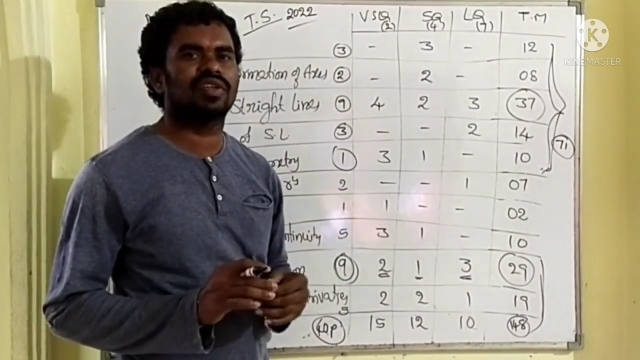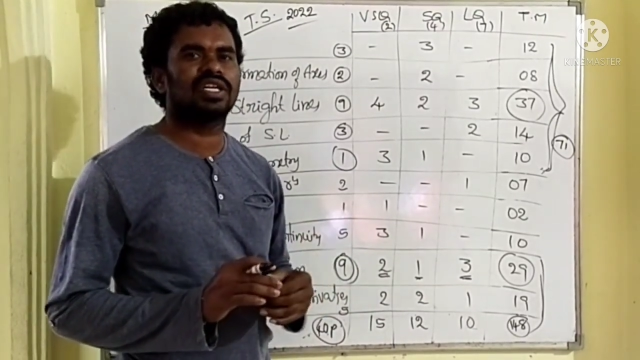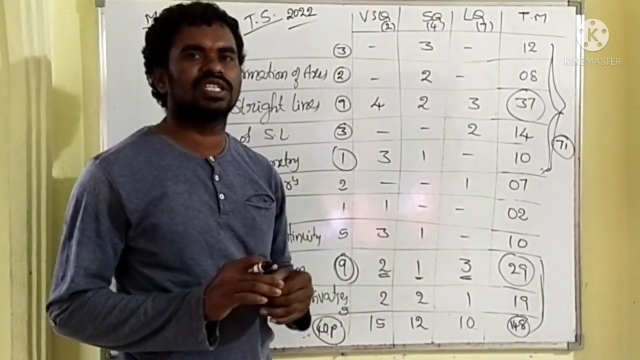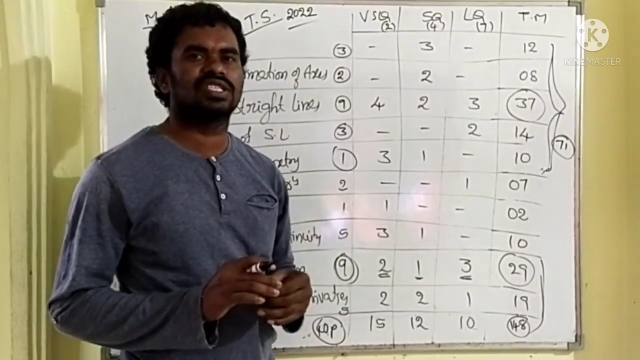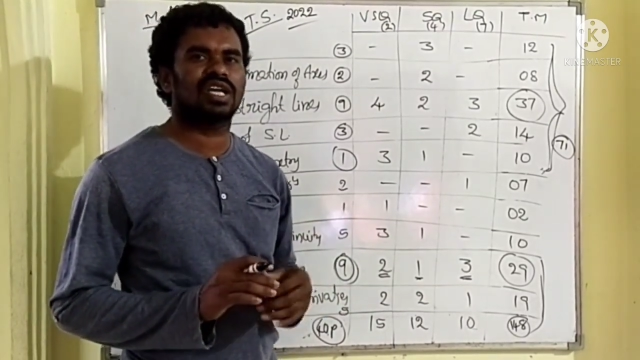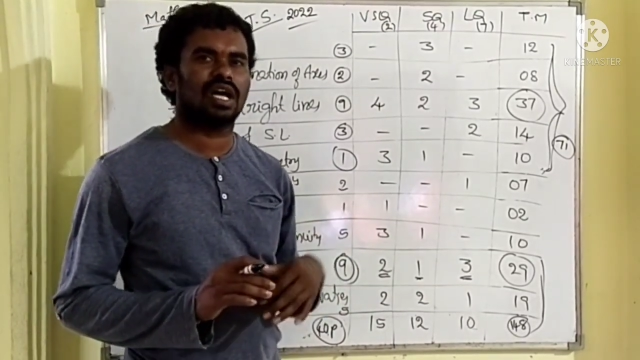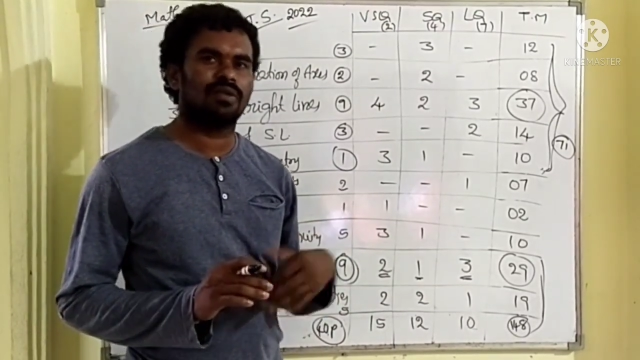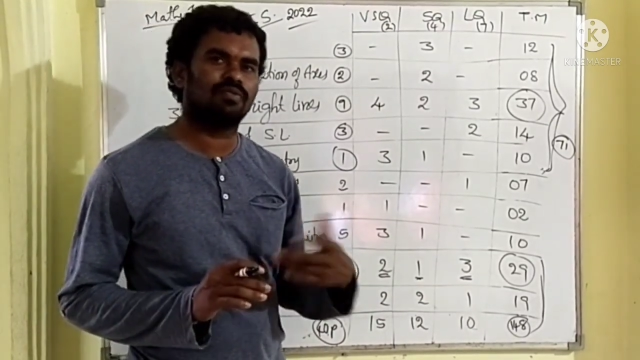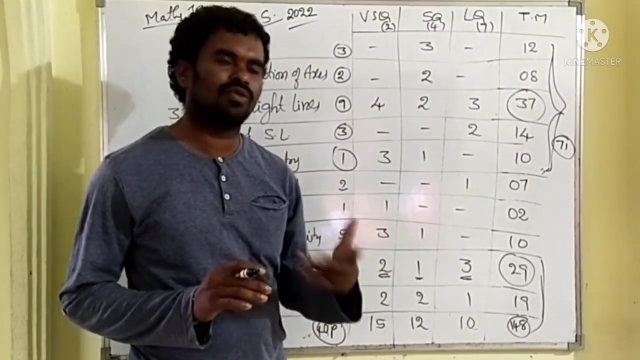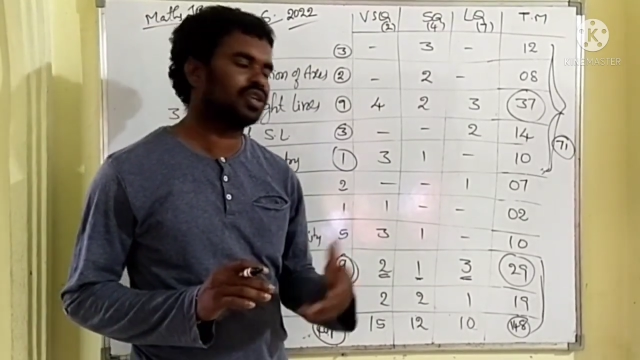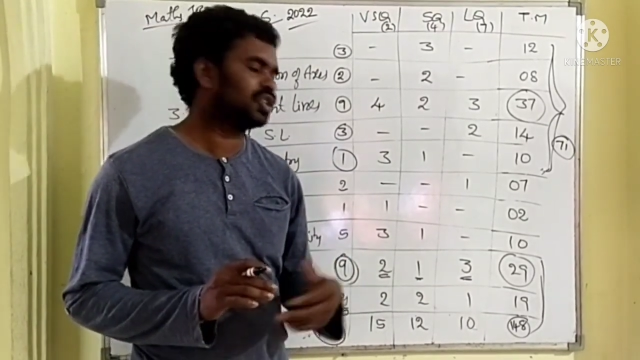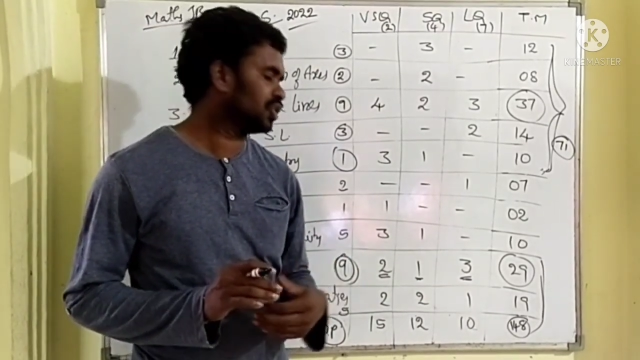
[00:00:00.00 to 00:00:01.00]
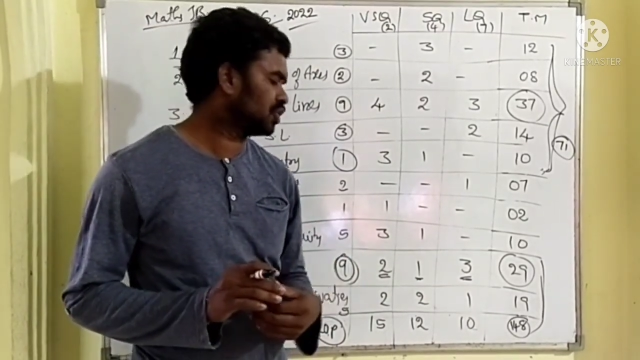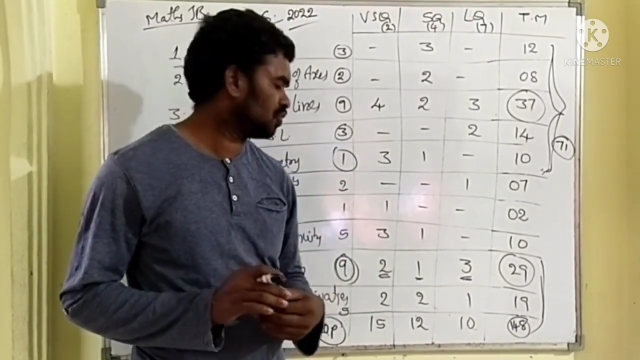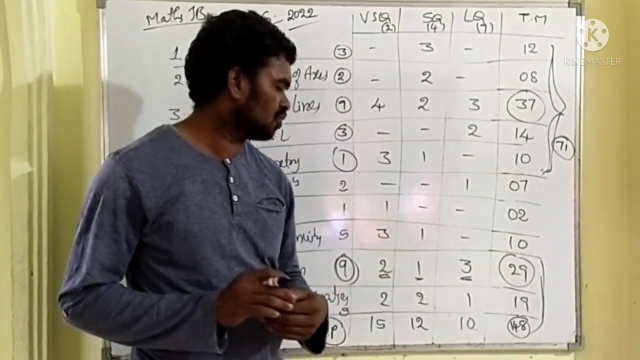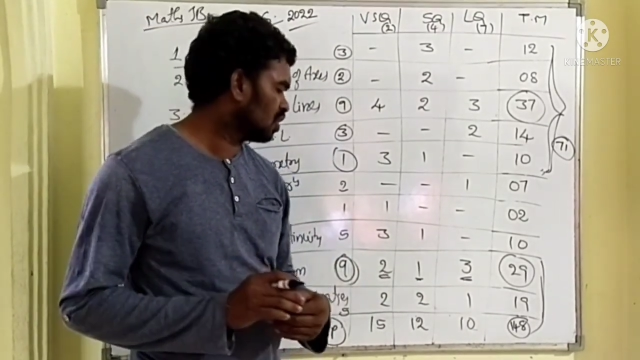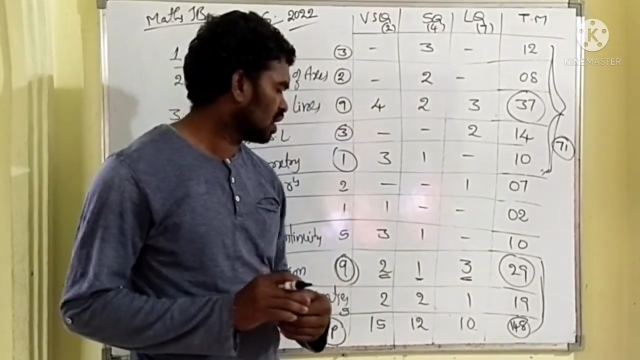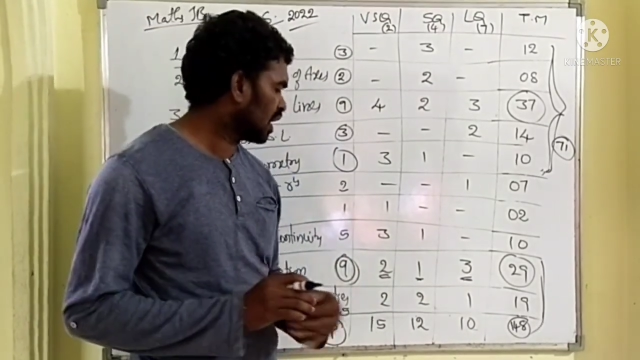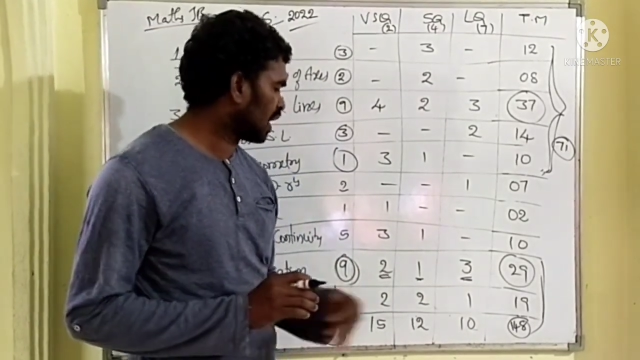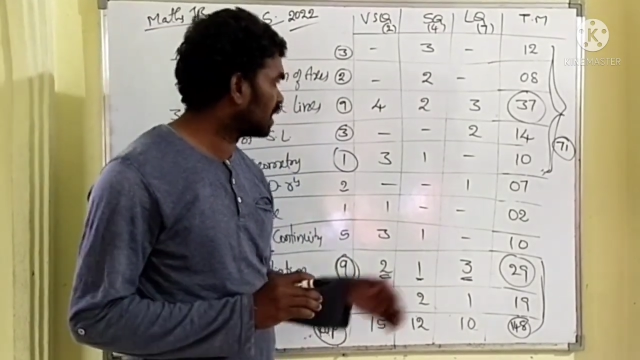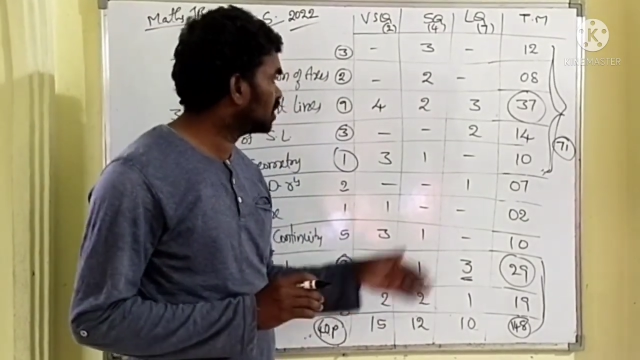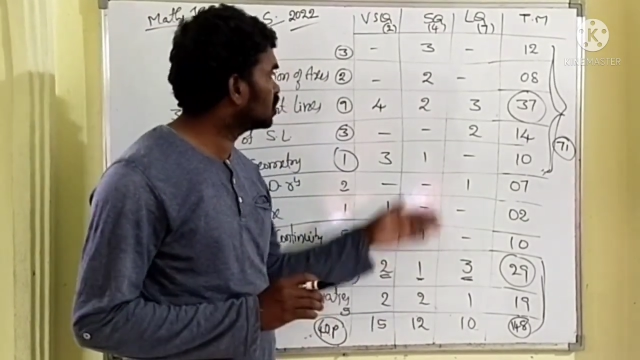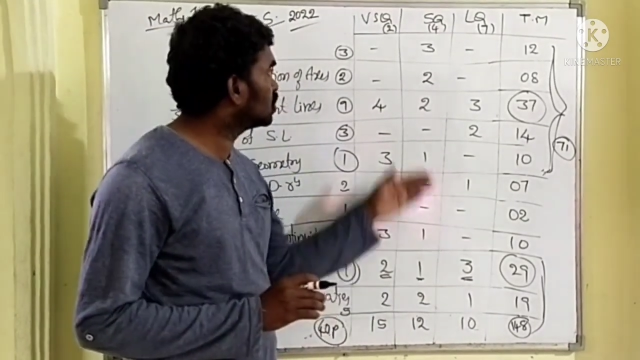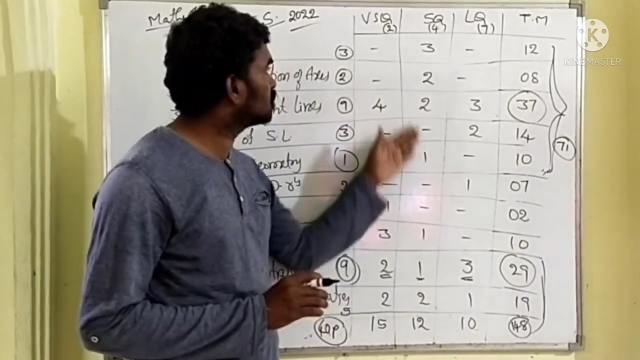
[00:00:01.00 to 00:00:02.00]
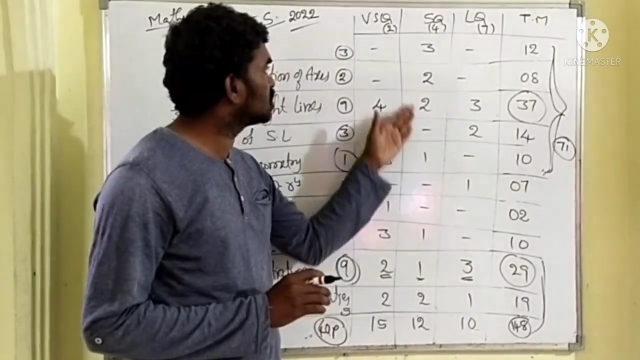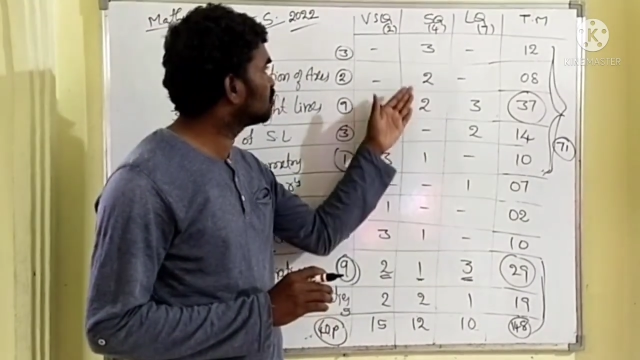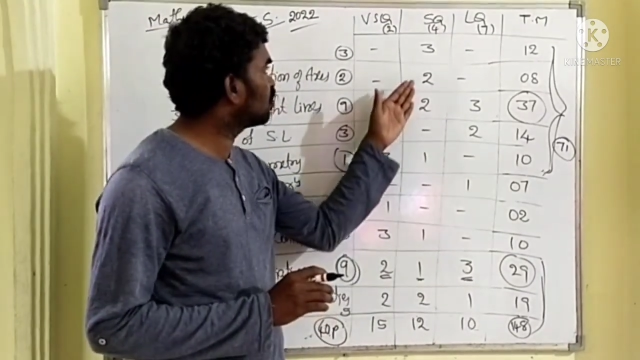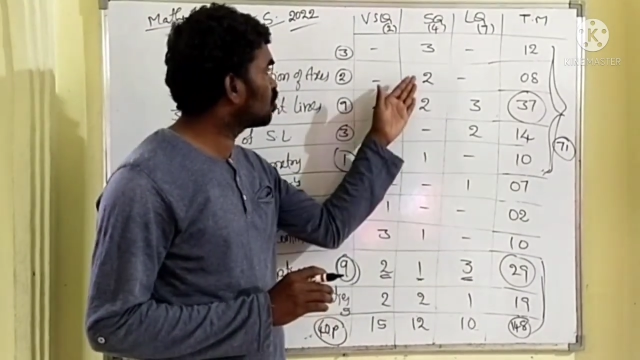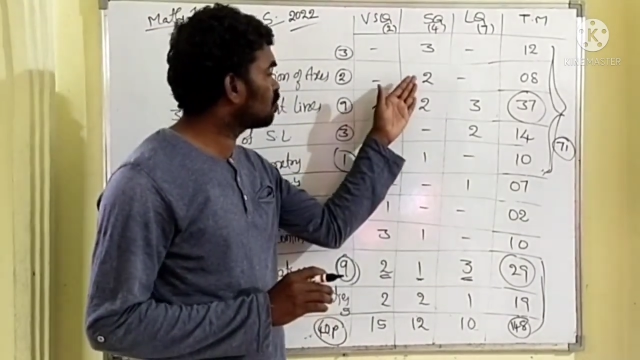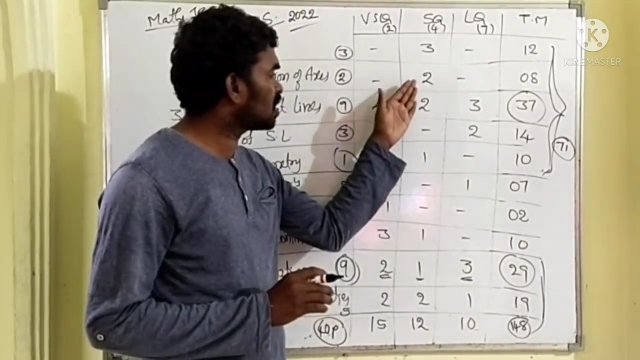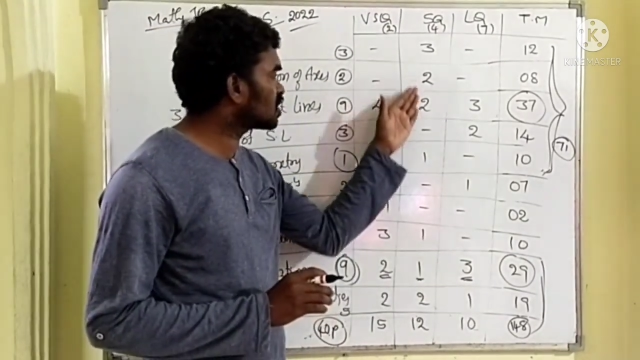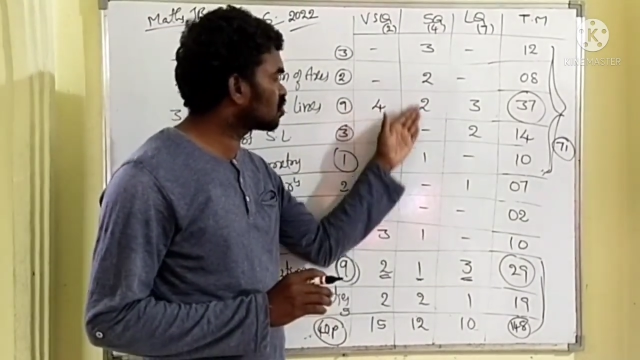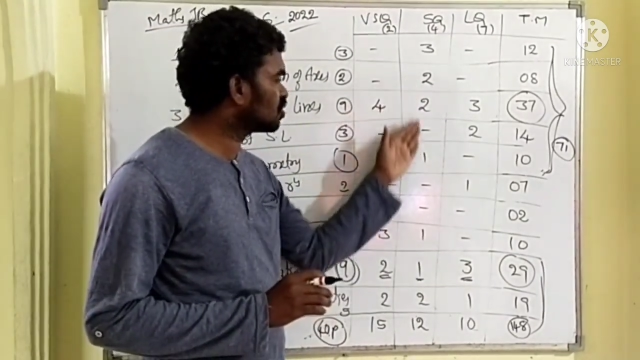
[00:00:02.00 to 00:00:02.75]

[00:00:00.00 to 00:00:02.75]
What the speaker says: That is helpful to you. And 4 mass